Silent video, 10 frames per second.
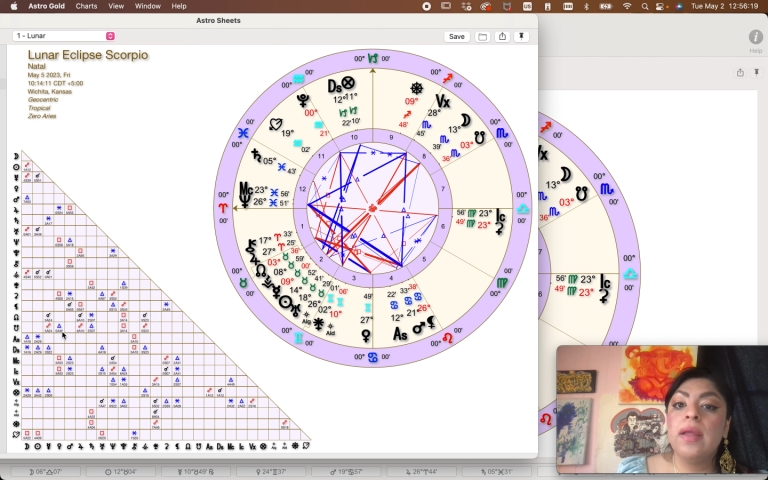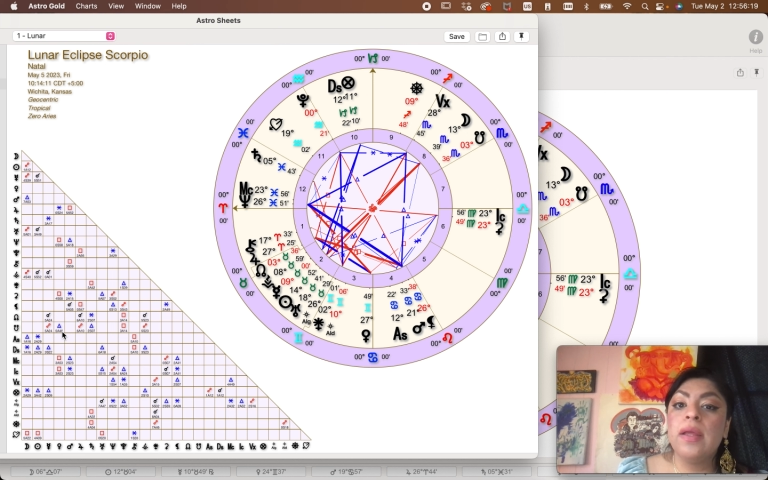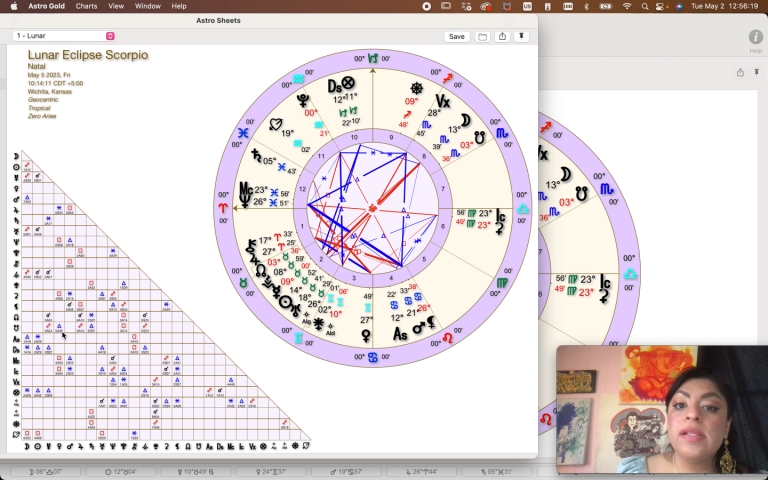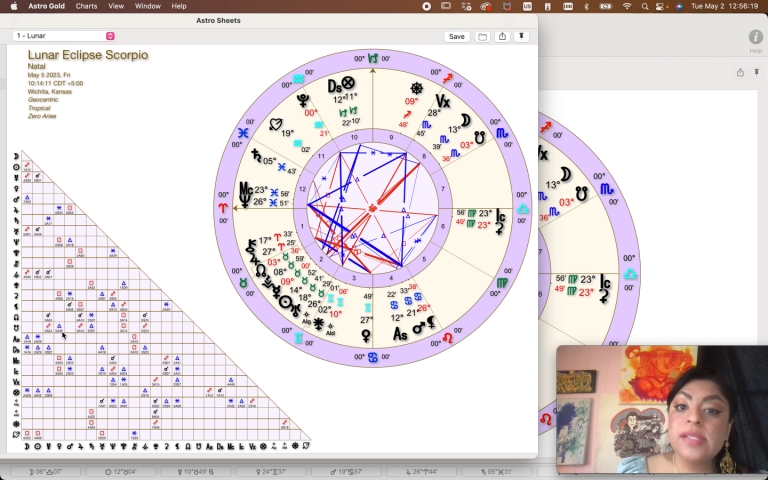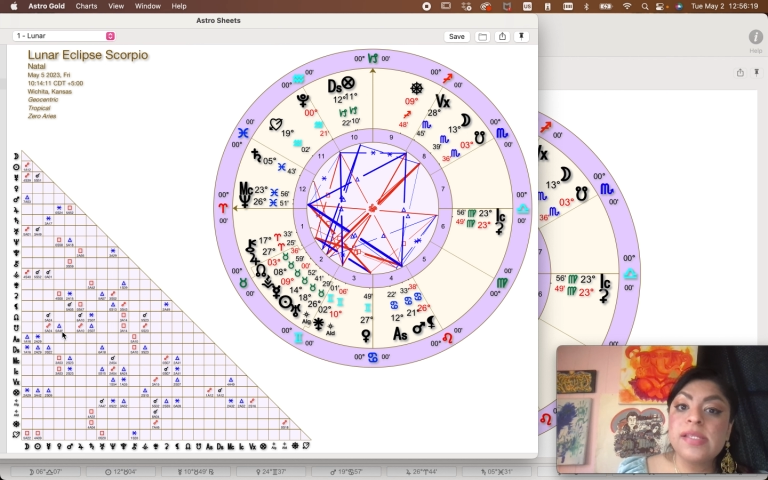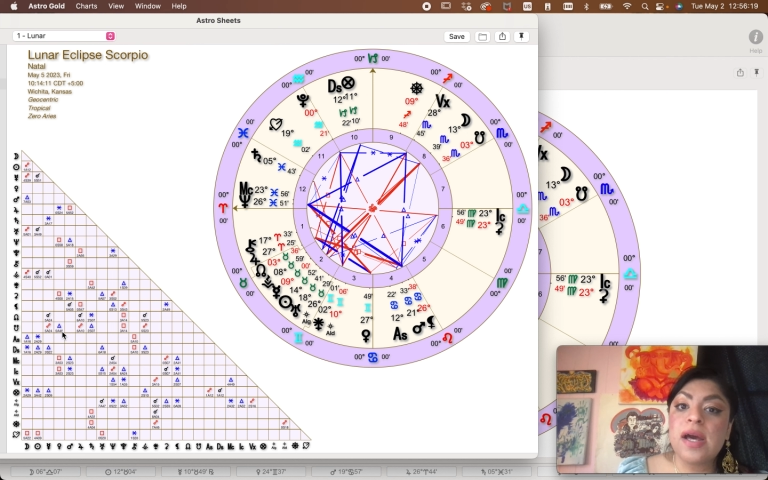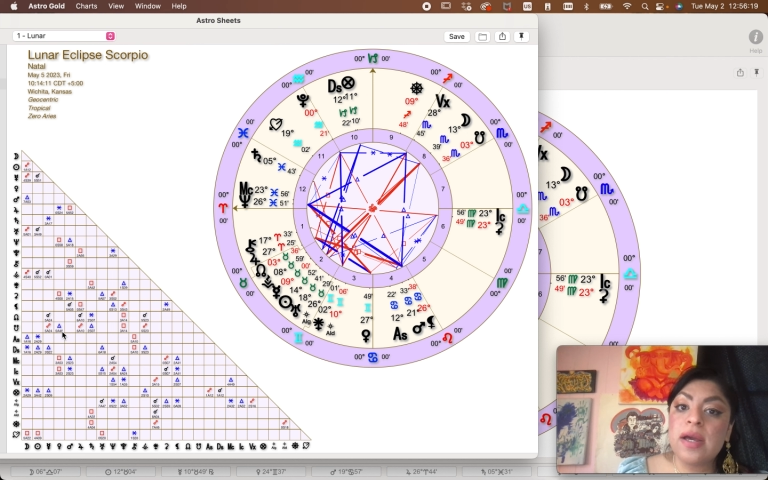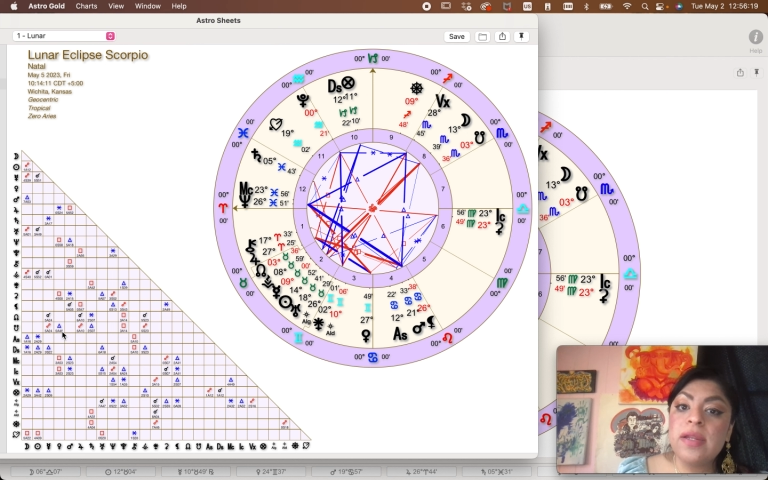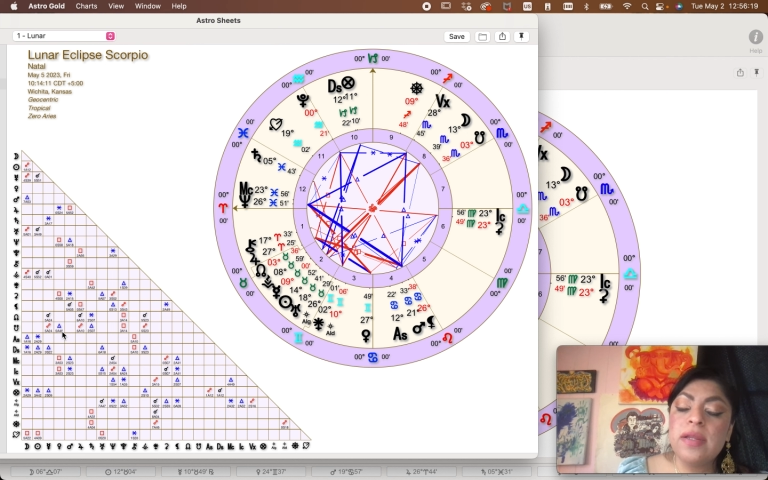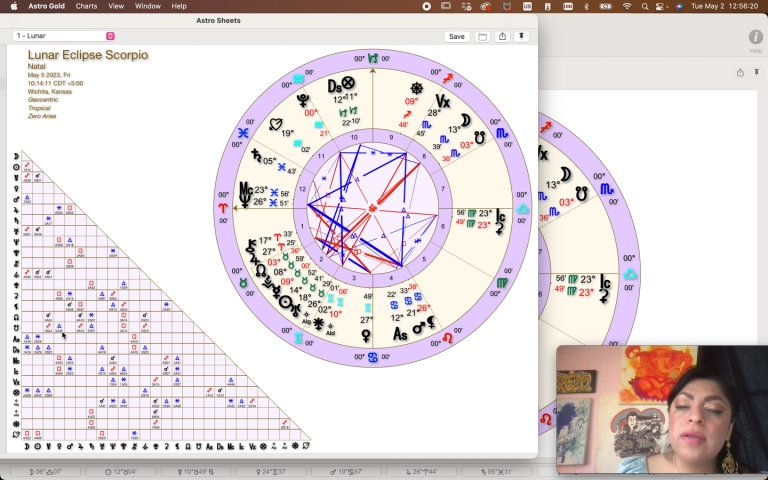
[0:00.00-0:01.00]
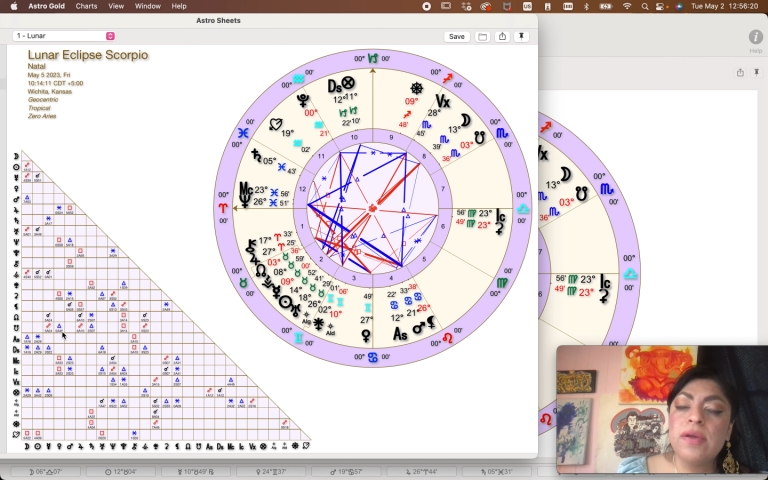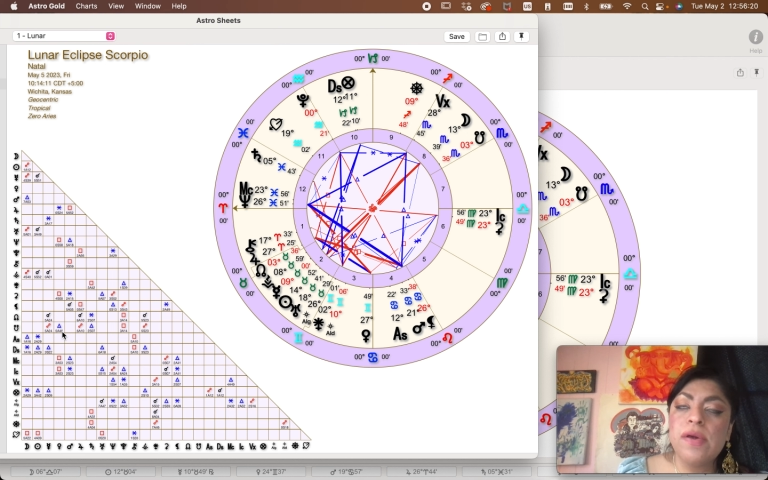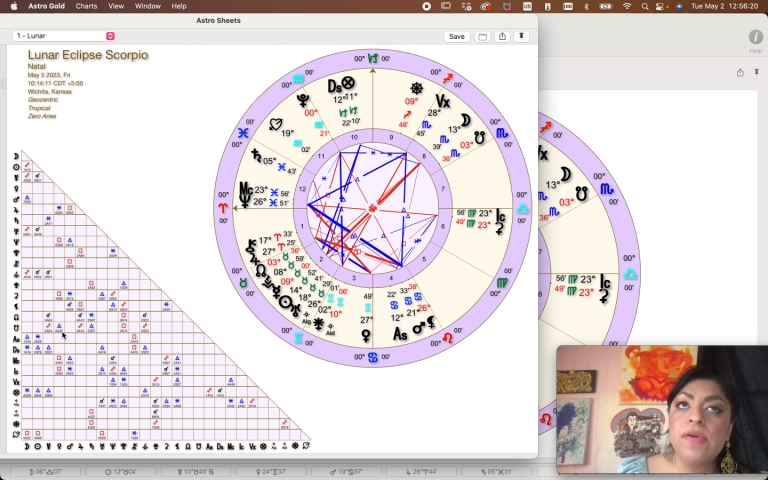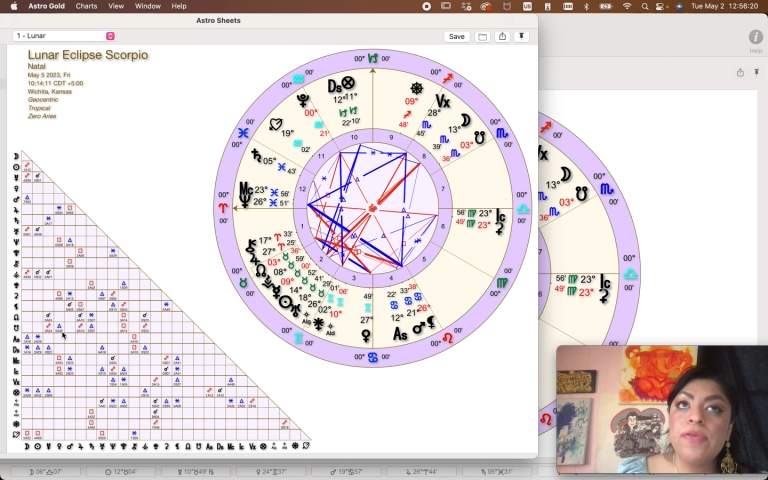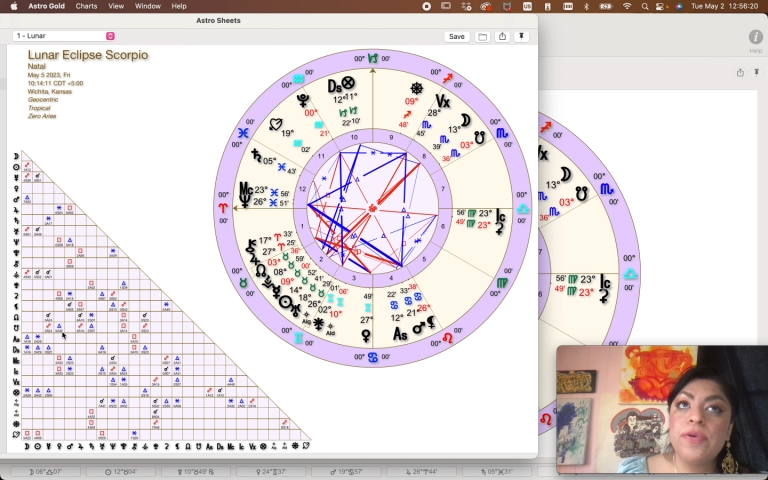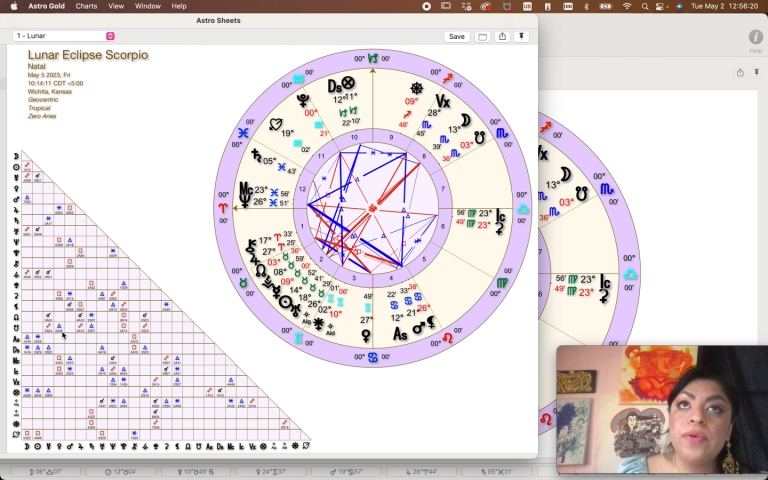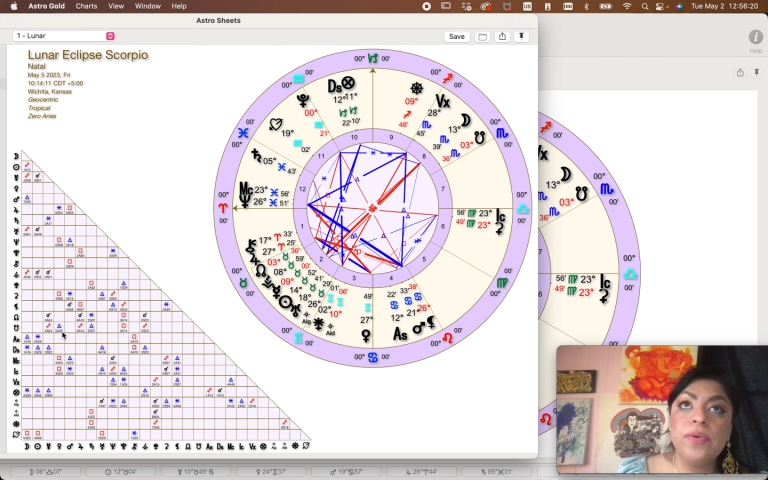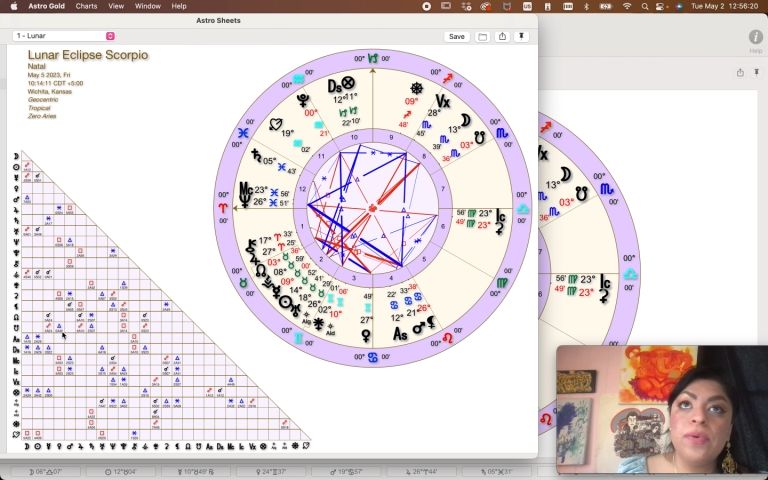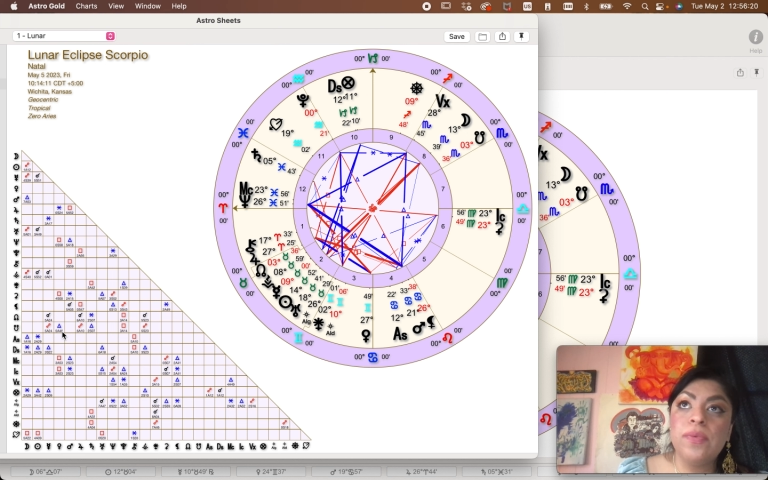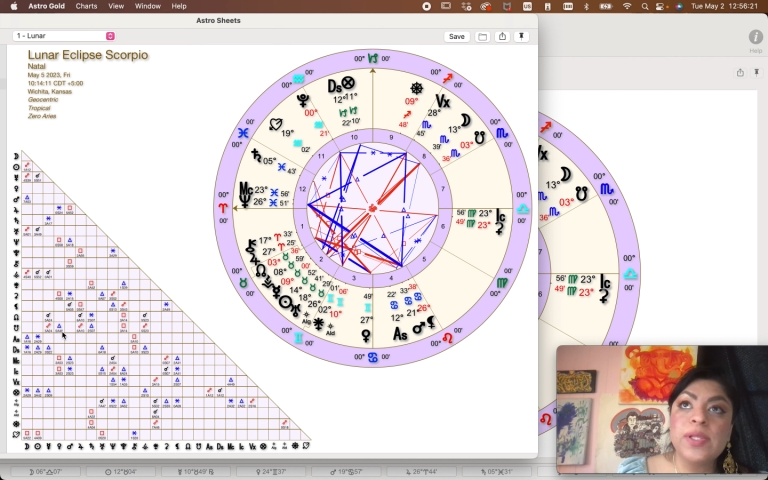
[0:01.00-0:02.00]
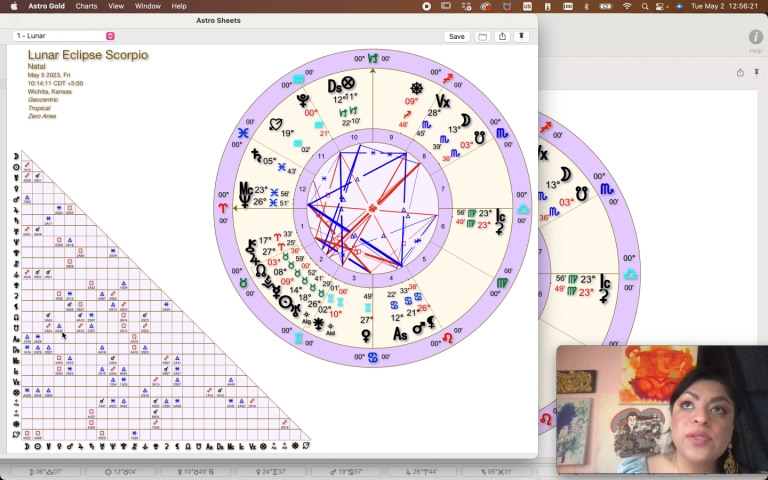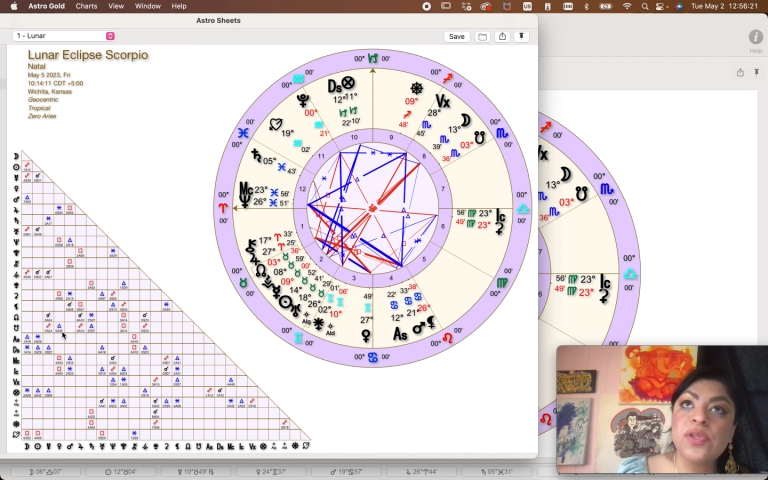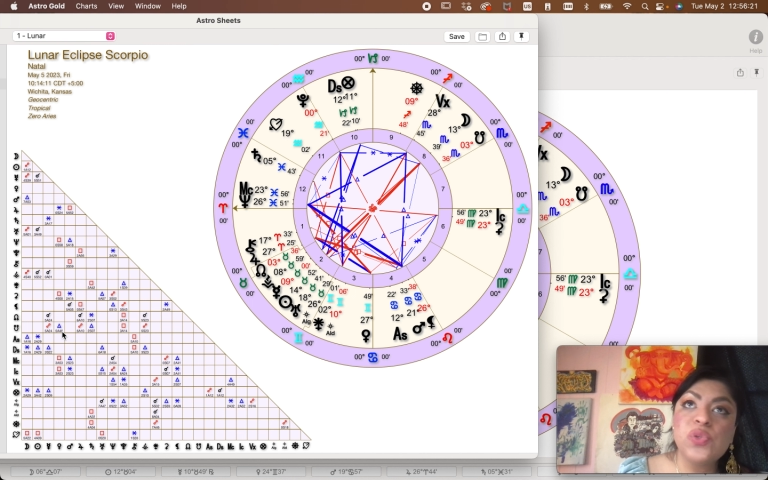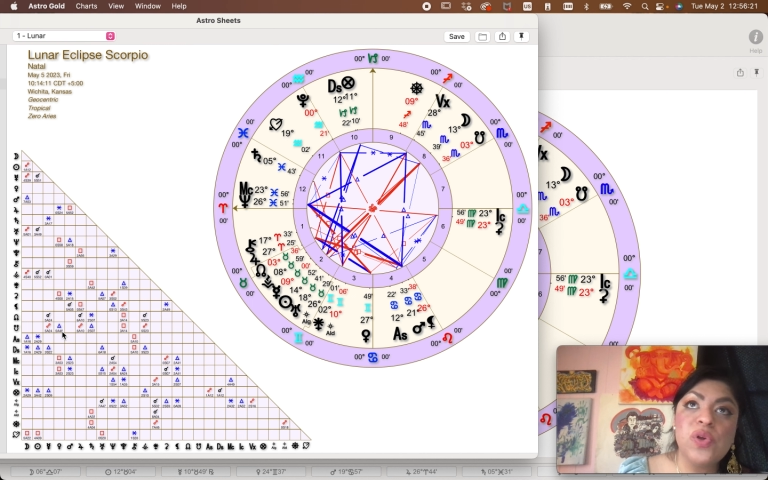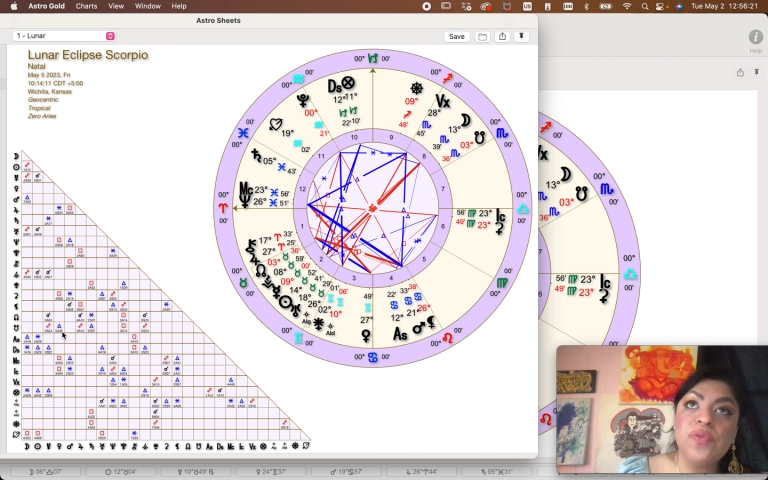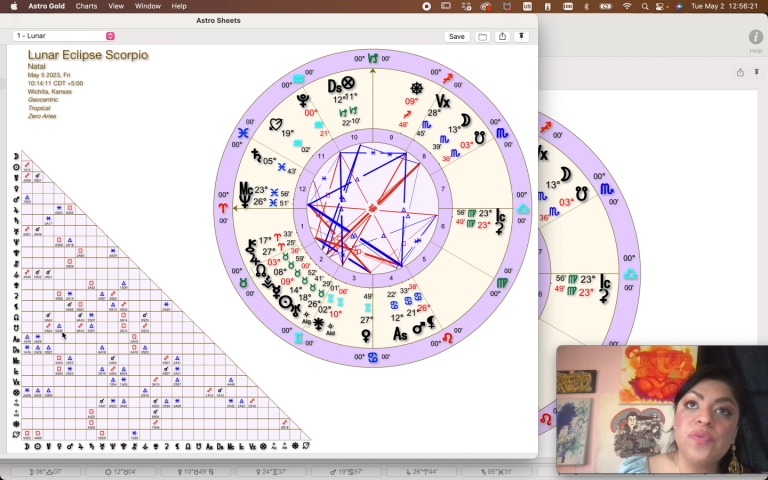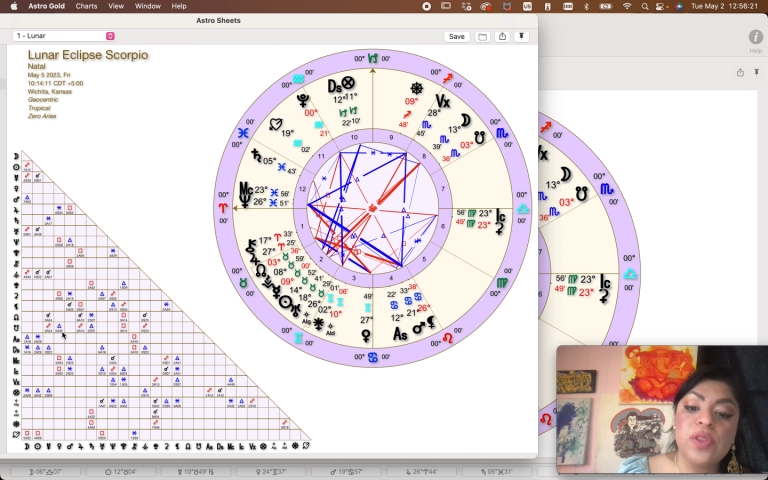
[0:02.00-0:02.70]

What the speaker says: inside, through what's the 12th.